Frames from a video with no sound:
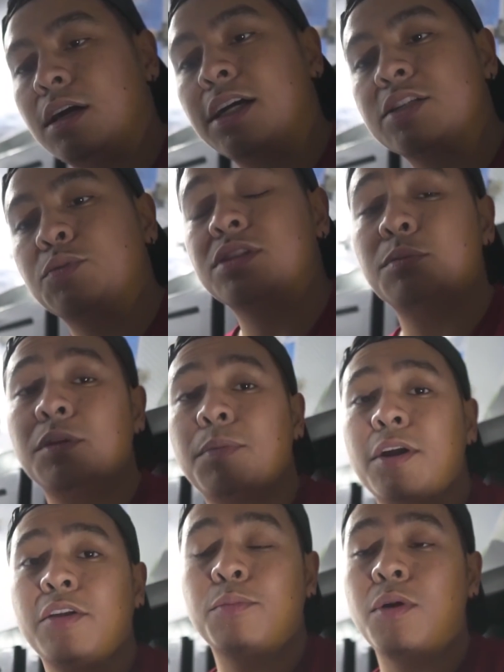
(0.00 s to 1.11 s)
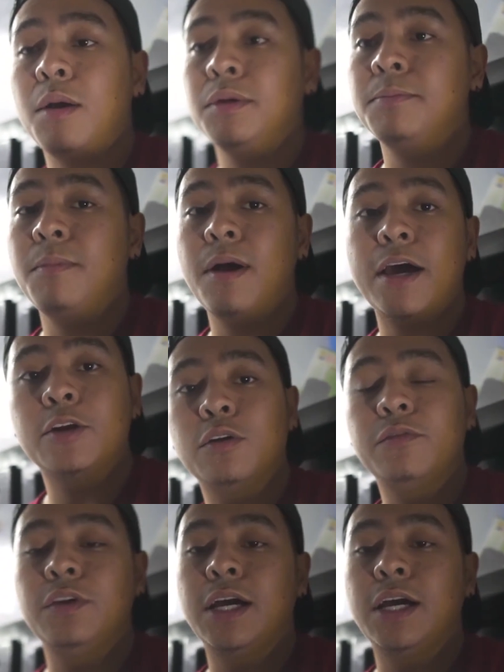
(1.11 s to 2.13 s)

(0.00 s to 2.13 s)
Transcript: Alright guys, so we stumbled upon another problem. I don't know if you